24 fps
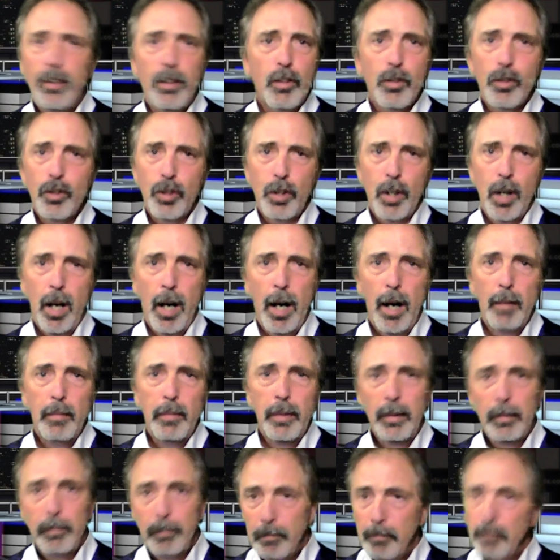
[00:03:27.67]
job,
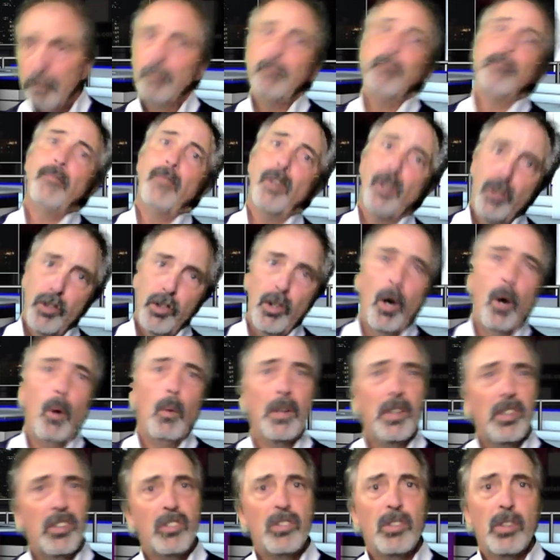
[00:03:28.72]
there's
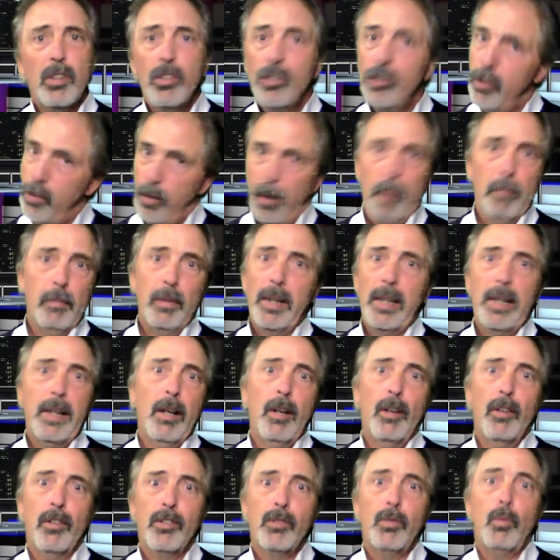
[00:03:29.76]
always somebody
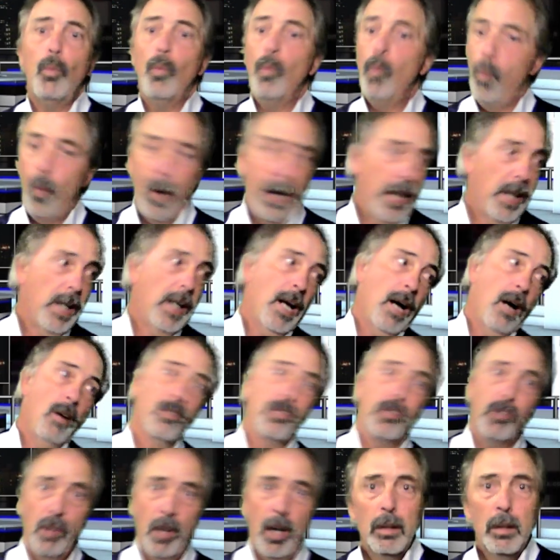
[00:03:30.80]
else waiting
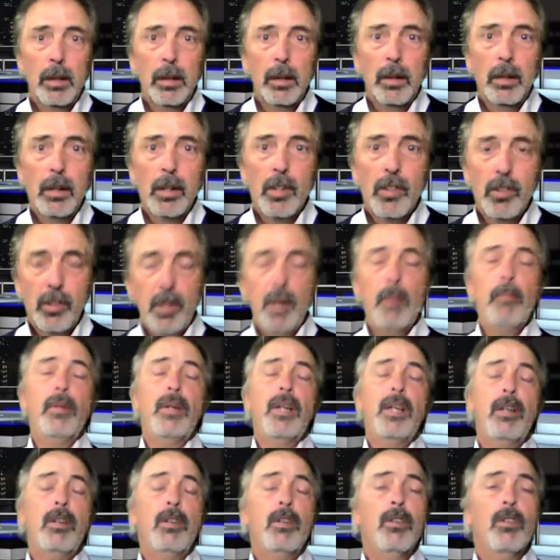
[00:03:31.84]
outside.
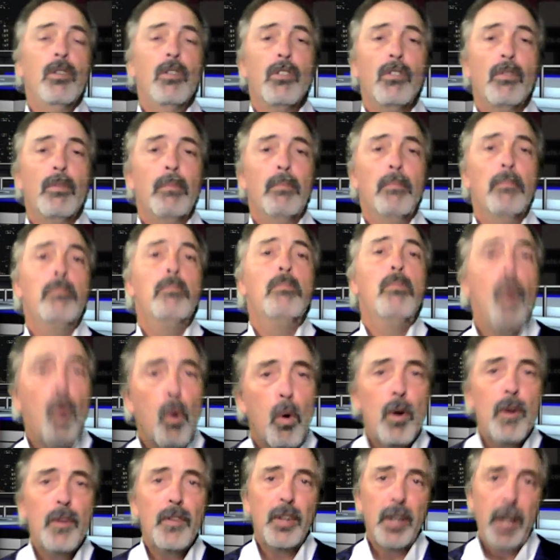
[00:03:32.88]
Somebody who's
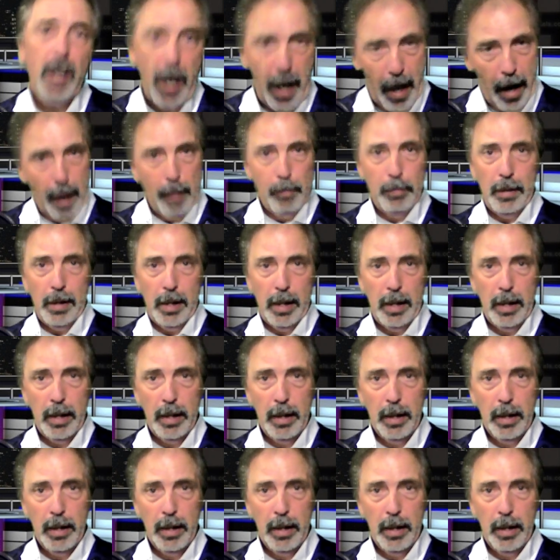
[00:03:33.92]
more than happy